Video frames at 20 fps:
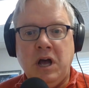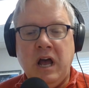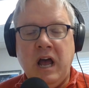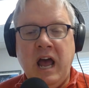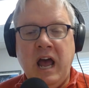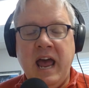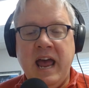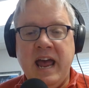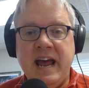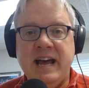
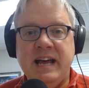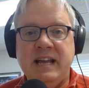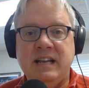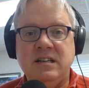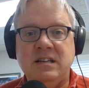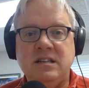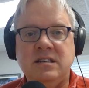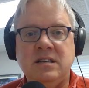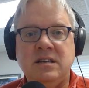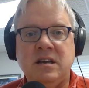
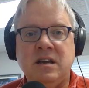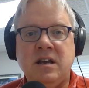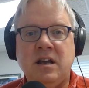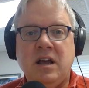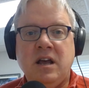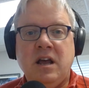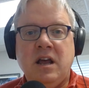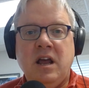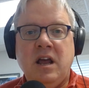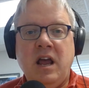And
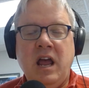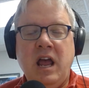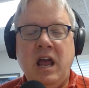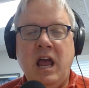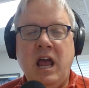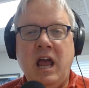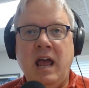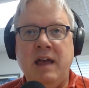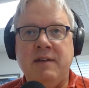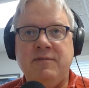
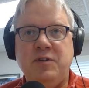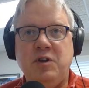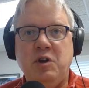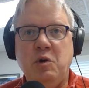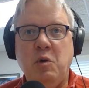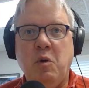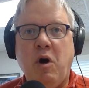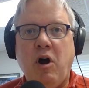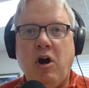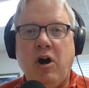if
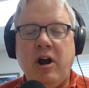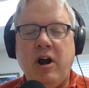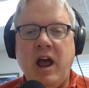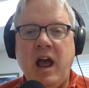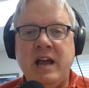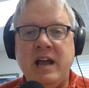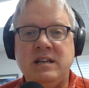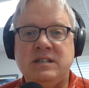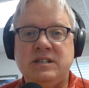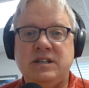you are
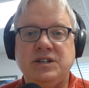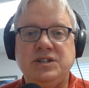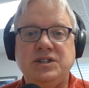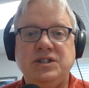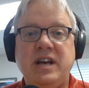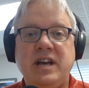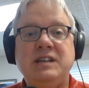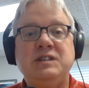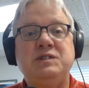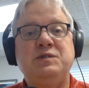a
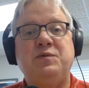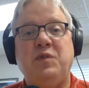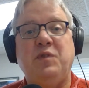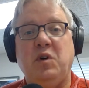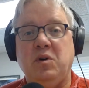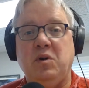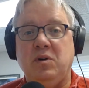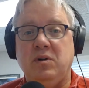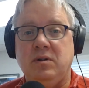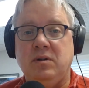
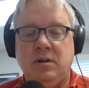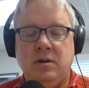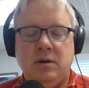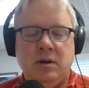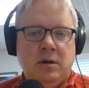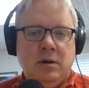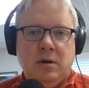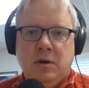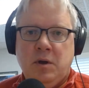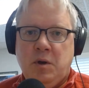successful
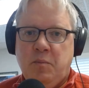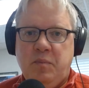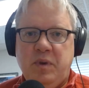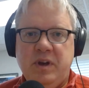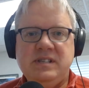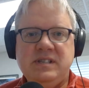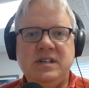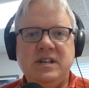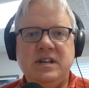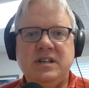
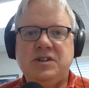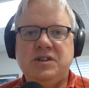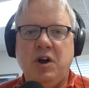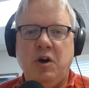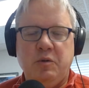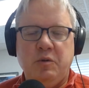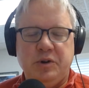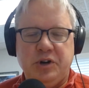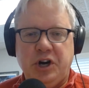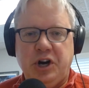business
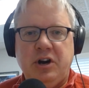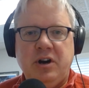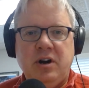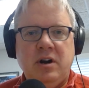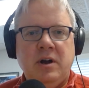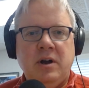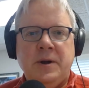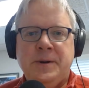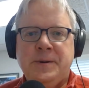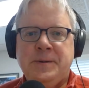owner,
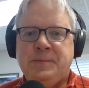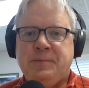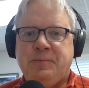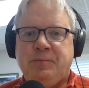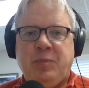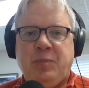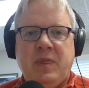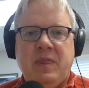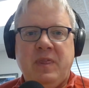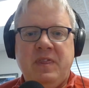
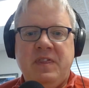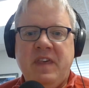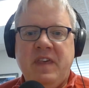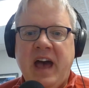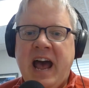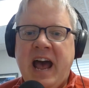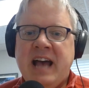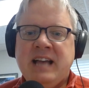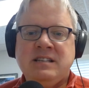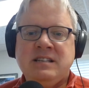
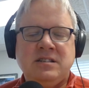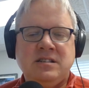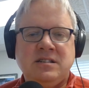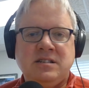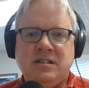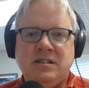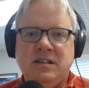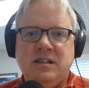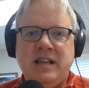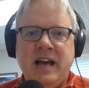
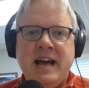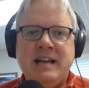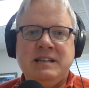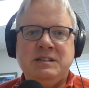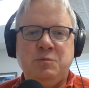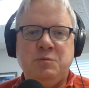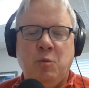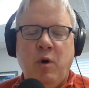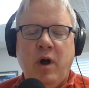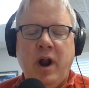that's
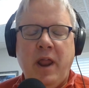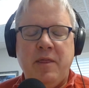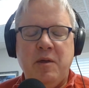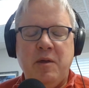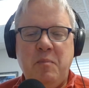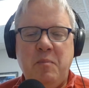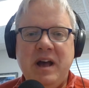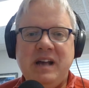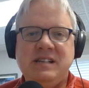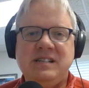one of
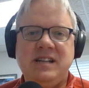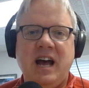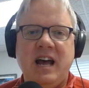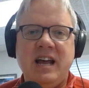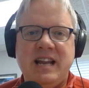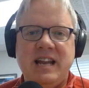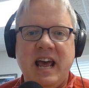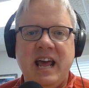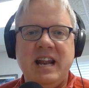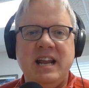the best
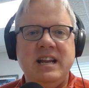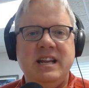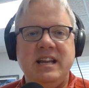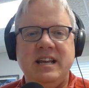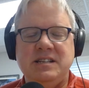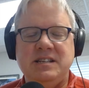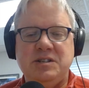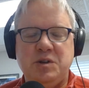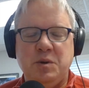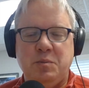
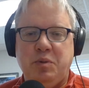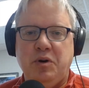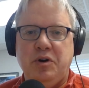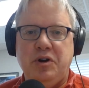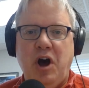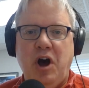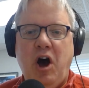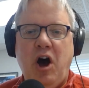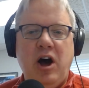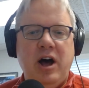identities to
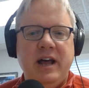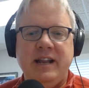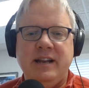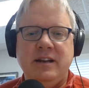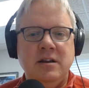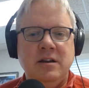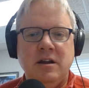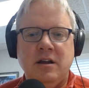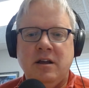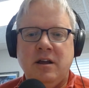put
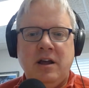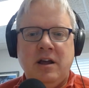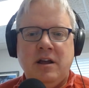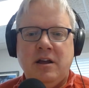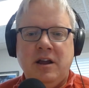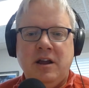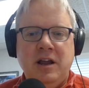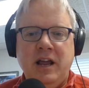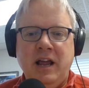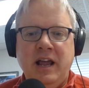on
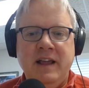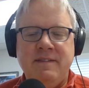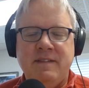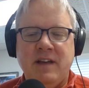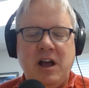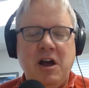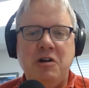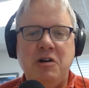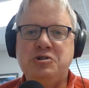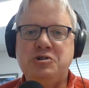in
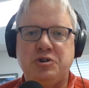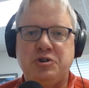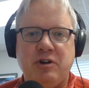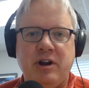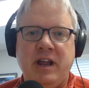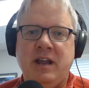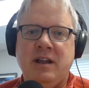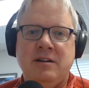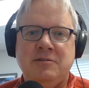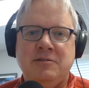the
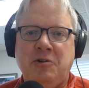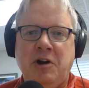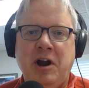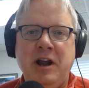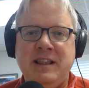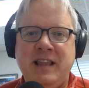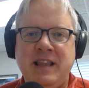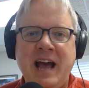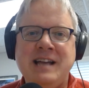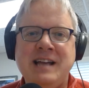country,
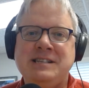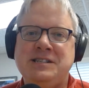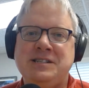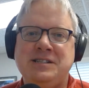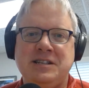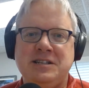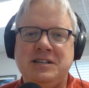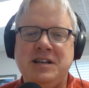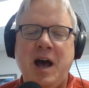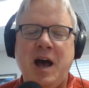right?
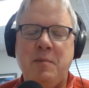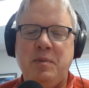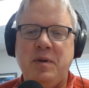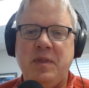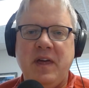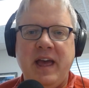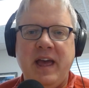That's the top of the